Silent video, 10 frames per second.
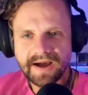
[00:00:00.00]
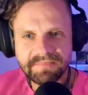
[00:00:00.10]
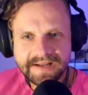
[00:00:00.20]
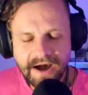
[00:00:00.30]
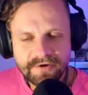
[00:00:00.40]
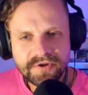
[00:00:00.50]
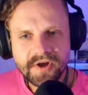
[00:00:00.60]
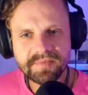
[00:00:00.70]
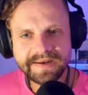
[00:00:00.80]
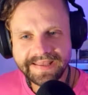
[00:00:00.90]
But how do
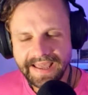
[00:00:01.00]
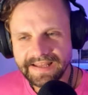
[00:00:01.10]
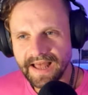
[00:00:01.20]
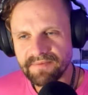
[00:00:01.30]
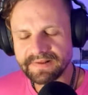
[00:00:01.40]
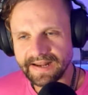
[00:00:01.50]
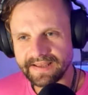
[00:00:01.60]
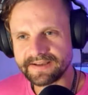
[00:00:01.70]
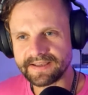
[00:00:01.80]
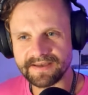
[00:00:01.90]
you communicate? I mean,
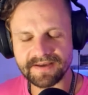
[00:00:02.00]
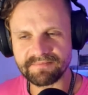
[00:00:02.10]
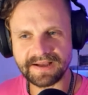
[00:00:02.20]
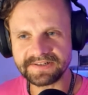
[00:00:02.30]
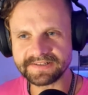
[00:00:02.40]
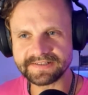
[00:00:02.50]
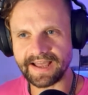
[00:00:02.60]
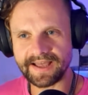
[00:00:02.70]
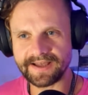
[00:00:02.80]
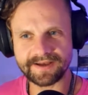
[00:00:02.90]
like, imagine
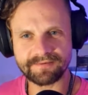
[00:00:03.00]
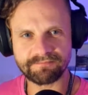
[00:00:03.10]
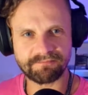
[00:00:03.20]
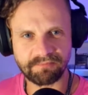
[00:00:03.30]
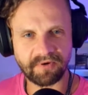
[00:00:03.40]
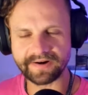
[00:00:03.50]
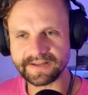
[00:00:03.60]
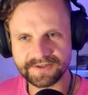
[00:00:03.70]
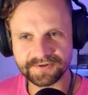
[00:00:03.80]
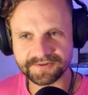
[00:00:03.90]
a
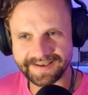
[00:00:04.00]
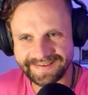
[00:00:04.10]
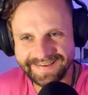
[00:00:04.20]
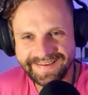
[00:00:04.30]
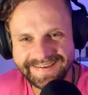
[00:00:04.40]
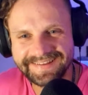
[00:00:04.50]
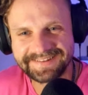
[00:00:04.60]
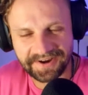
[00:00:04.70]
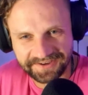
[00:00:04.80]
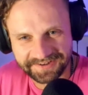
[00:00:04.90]
boring dude
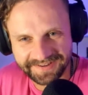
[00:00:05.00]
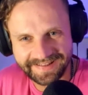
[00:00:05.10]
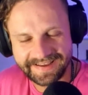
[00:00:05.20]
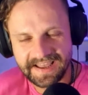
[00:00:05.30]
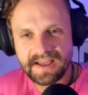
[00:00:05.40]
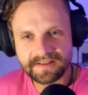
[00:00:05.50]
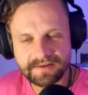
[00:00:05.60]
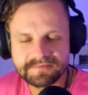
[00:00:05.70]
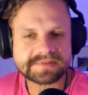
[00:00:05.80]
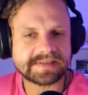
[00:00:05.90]
talking like
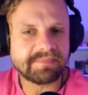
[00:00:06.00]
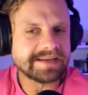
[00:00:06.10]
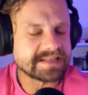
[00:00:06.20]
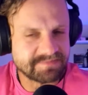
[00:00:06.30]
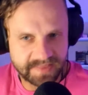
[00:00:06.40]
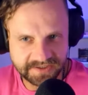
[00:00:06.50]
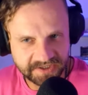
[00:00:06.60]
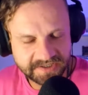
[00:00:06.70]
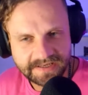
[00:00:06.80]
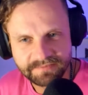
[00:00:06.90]
somebody's
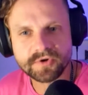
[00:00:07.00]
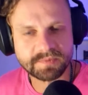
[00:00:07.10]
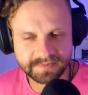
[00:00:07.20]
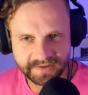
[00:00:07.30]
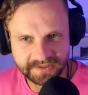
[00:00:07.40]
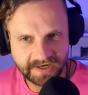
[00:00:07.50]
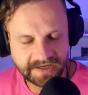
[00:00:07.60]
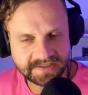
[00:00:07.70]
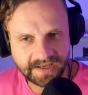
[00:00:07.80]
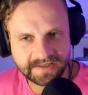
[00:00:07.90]
manager, some group's manager.
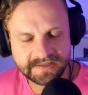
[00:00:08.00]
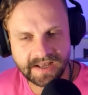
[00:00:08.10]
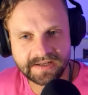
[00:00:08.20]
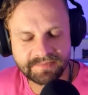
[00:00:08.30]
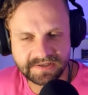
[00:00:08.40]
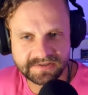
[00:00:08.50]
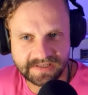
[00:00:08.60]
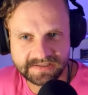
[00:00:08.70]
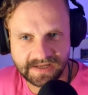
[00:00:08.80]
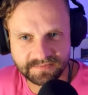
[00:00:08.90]
I
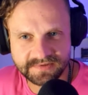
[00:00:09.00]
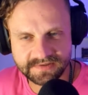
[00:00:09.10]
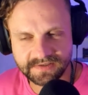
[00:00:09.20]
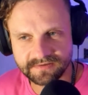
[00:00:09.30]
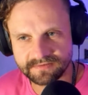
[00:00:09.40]
imagine that comes